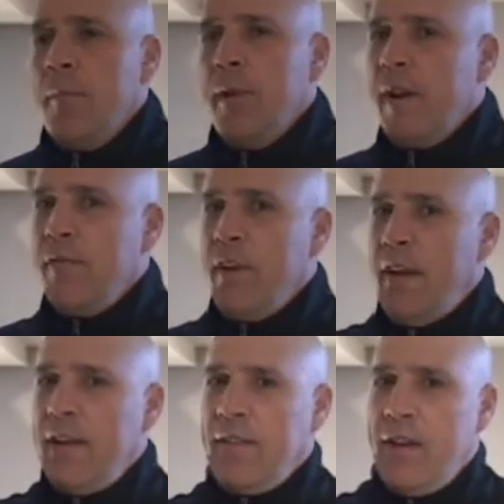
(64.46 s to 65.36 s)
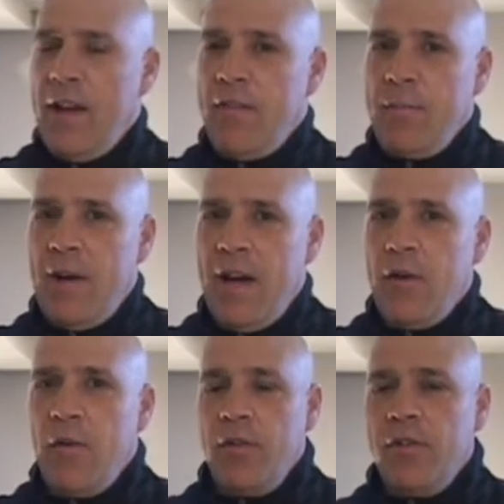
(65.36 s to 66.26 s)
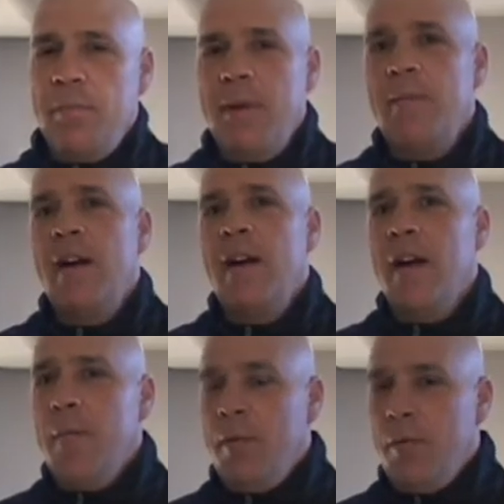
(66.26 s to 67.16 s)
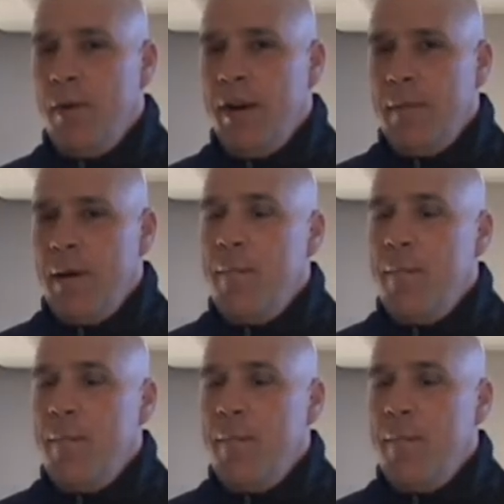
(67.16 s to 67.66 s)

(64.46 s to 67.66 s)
But if I hit the heavy bag or the speed bag, I'm going to wake them